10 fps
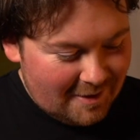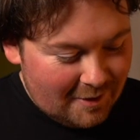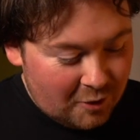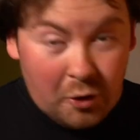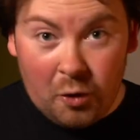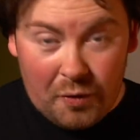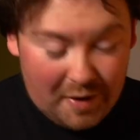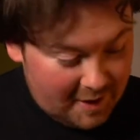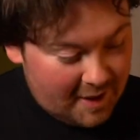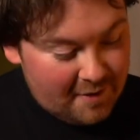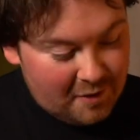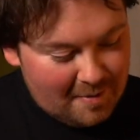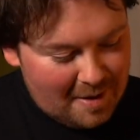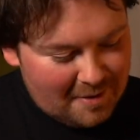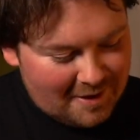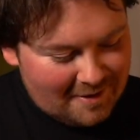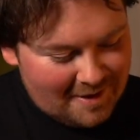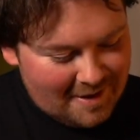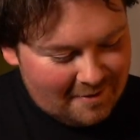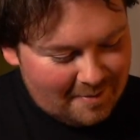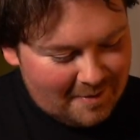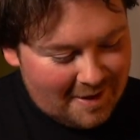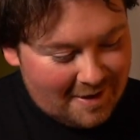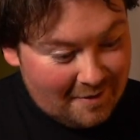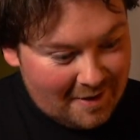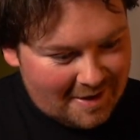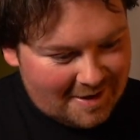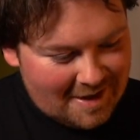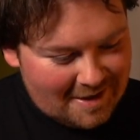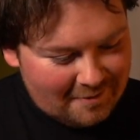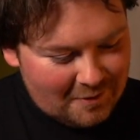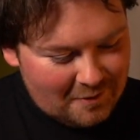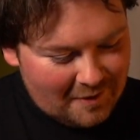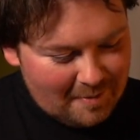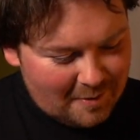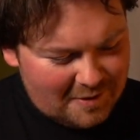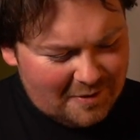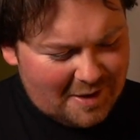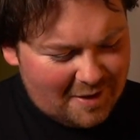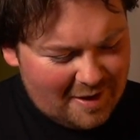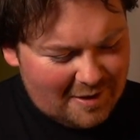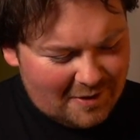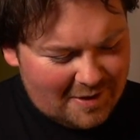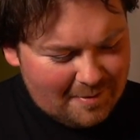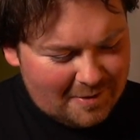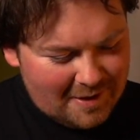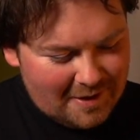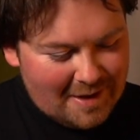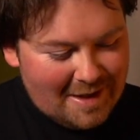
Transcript: So the whole thing, again, if you remember from the very start of November, which feels like a very long time ago now,